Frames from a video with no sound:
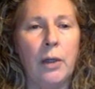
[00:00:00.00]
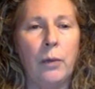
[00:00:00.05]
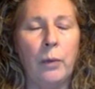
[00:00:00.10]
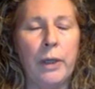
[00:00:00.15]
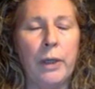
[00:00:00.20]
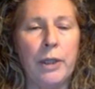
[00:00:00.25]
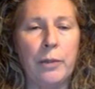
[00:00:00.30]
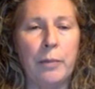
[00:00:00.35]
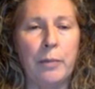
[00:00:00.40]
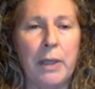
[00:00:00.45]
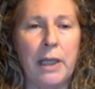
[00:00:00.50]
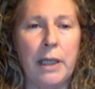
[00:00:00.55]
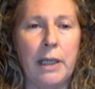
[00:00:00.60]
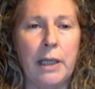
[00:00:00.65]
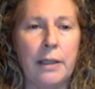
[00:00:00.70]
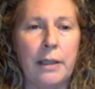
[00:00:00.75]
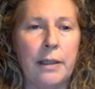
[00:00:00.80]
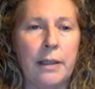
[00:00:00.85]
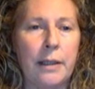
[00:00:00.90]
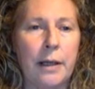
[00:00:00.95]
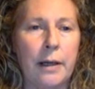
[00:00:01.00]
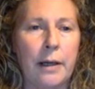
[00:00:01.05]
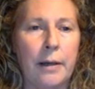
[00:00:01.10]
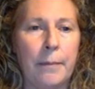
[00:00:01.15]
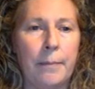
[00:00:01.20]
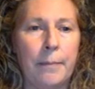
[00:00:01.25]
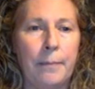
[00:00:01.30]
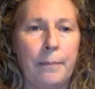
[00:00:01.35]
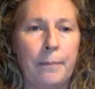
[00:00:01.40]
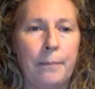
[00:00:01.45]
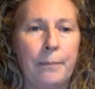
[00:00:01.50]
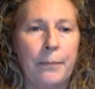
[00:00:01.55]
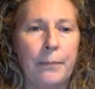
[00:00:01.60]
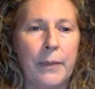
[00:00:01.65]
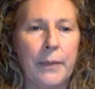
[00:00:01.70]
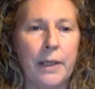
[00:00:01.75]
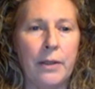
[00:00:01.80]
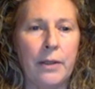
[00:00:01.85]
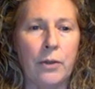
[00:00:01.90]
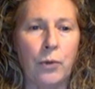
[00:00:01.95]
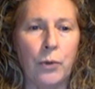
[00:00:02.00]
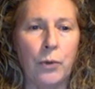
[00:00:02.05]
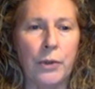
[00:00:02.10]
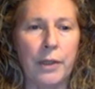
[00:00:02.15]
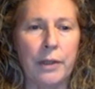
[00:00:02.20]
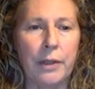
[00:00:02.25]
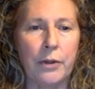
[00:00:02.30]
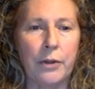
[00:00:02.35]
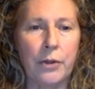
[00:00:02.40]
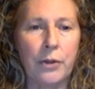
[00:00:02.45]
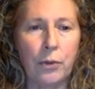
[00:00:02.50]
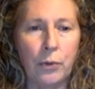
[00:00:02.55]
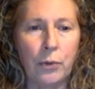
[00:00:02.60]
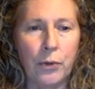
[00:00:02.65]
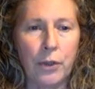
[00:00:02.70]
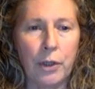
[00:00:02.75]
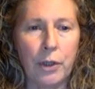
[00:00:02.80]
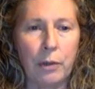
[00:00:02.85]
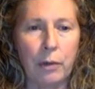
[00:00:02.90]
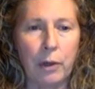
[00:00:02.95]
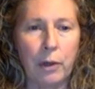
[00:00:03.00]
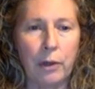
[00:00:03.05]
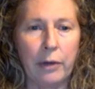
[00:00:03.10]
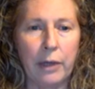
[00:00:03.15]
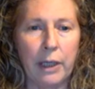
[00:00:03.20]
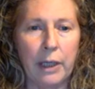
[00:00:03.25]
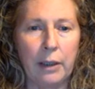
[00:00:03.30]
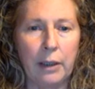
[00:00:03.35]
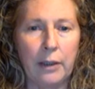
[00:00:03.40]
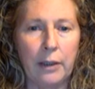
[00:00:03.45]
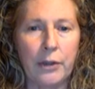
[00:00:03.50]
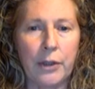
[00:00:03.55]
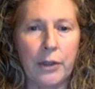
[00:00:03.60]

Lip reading: which means it's also the source URL.